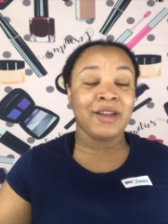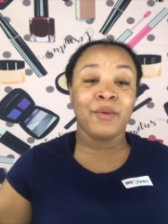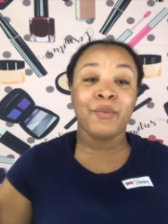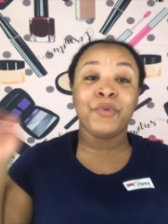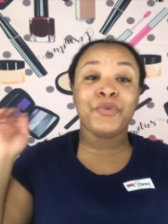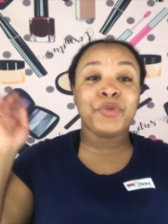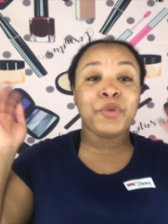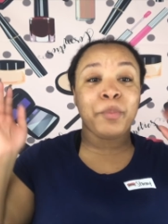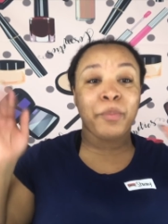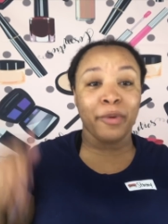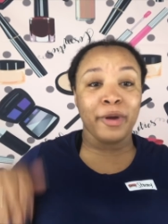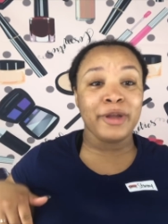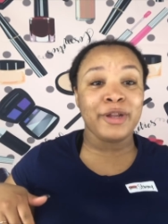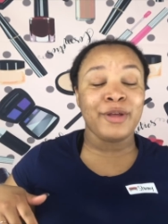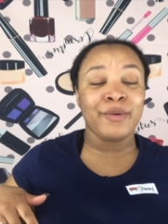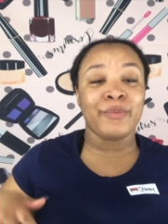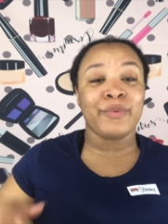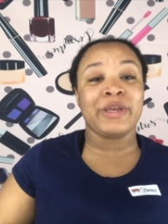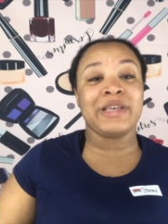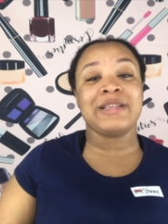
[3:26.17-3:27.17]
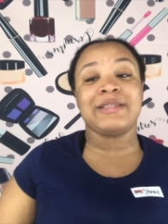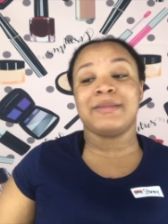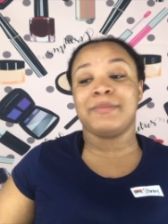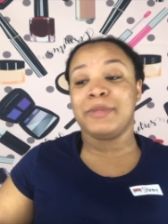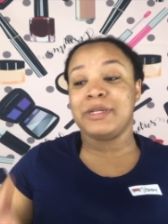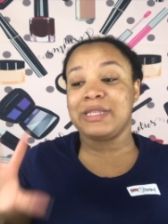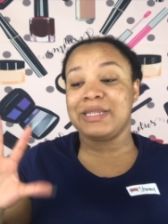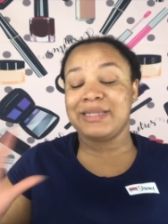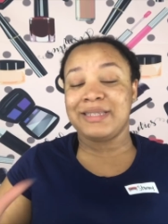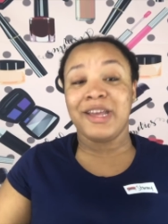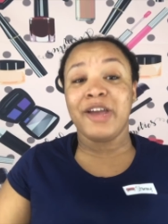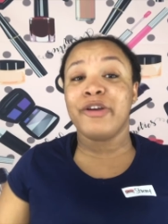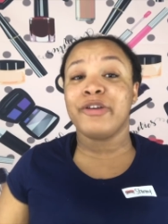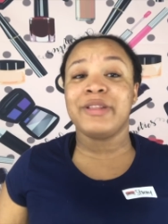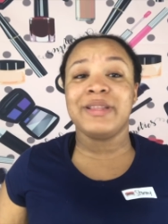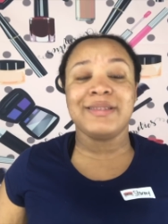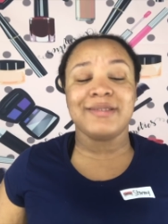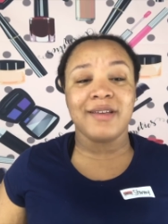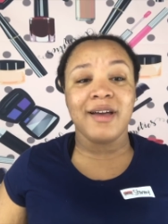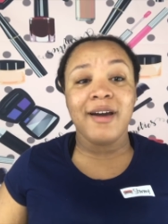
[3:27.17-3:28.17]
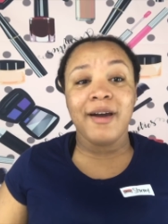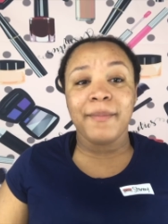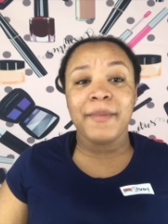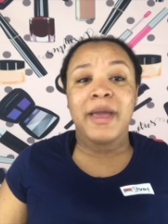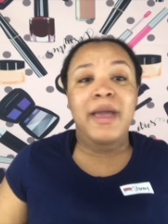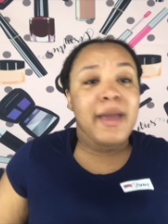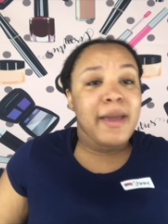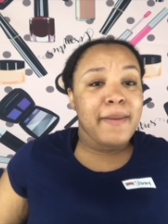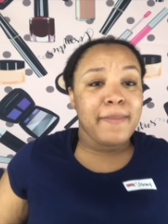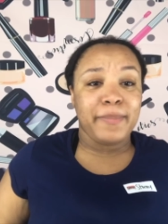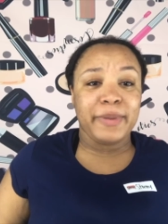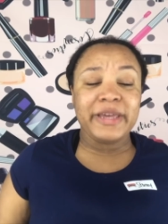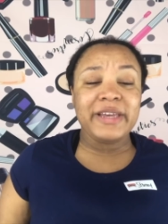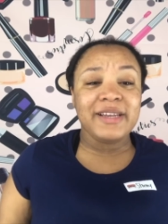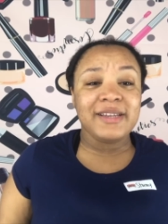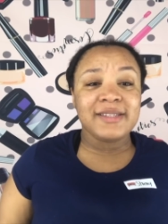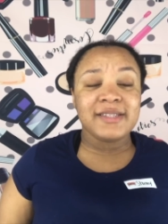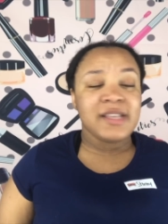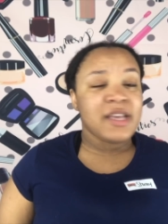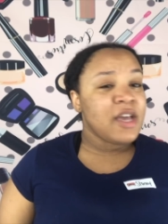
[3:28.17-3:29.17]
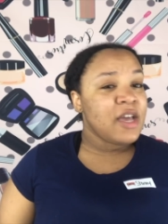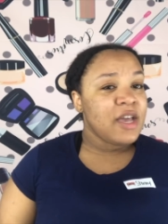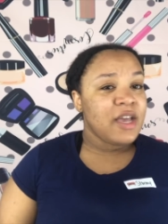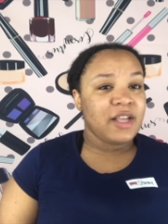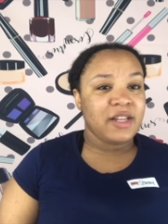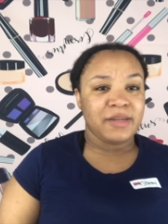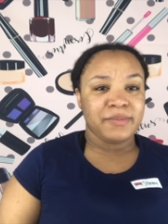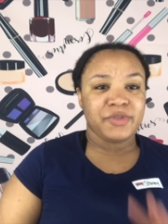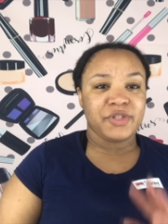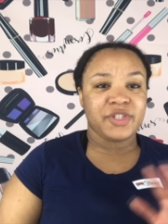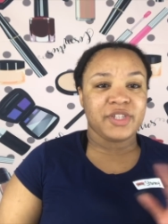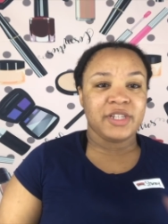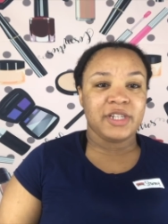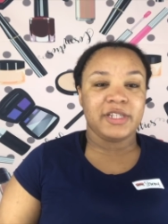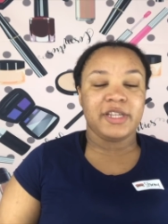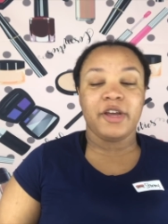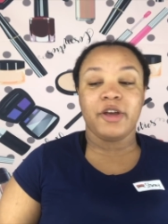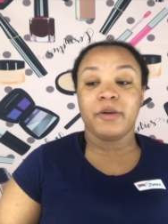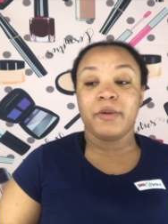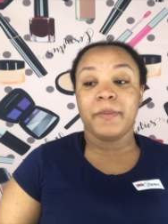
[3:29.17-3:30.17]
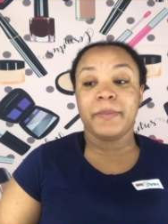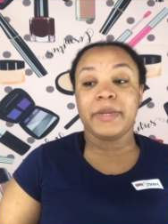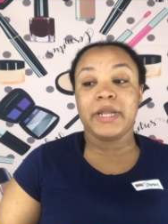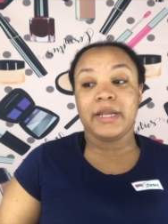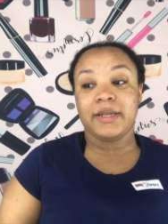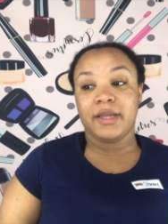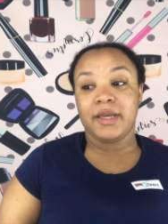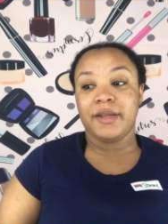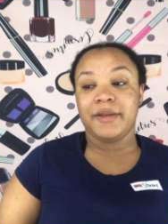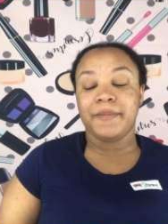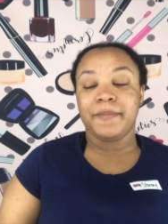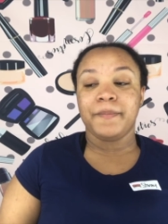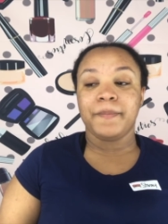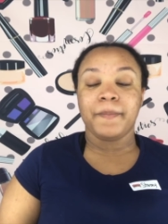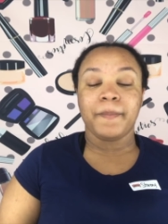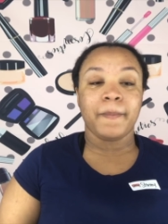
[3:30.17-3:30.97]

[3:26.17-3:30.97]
I want the breaded wings. I'm about to tear these up in peace. And I'm just going to tear them up. And I did.